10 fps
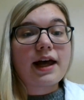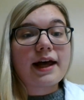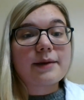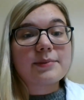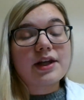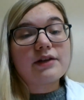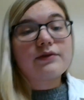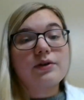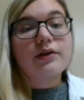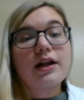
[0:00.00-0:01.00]
at
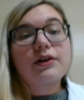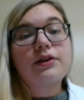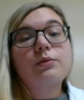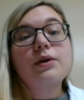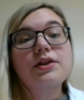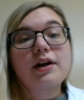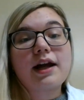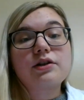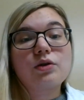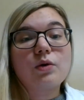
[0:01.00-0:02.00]
behavioral health and what their
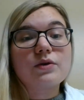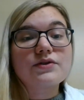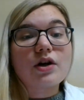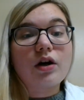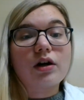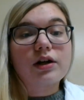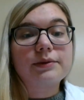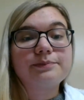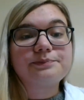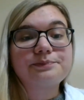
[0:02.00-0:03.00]
end goals are,